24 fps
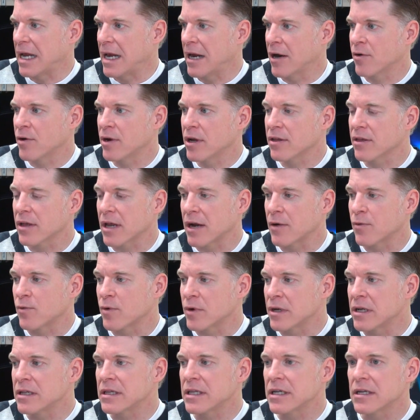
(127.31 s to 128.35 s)
area that I
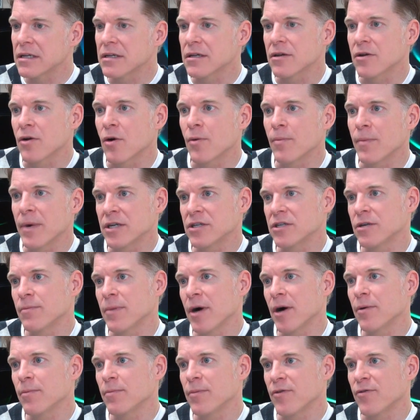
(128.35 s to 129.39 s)
really didn't know much
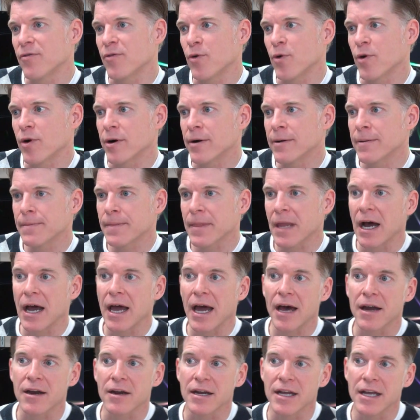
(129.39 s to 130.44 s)
about before, I
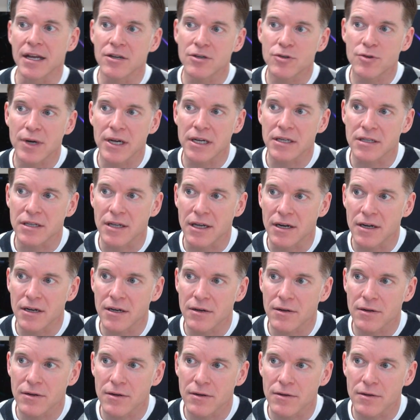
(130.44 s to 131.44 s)
had an interest in it,